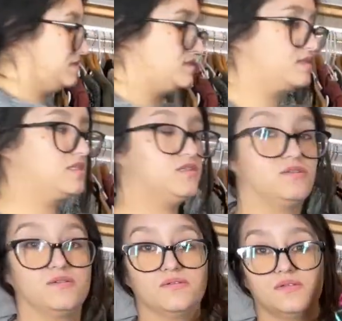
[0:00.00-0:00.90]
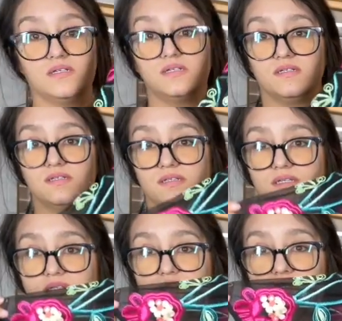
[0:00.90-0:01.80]
this cute
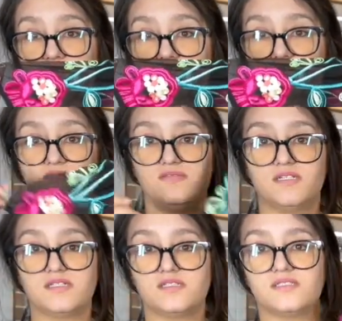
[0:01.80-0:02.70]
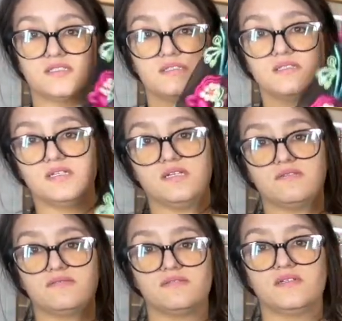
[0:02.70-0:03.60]
little flutter
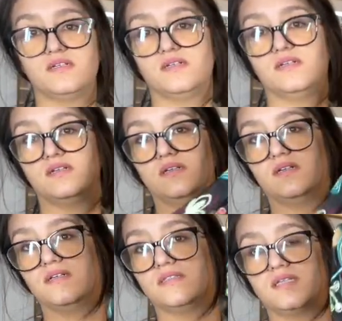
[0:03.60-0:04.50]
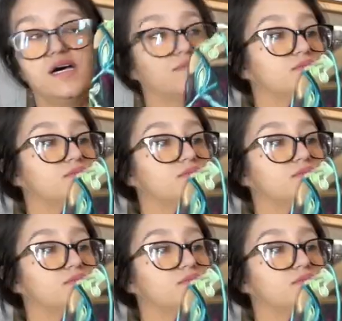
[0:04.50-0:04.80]
sleeve top.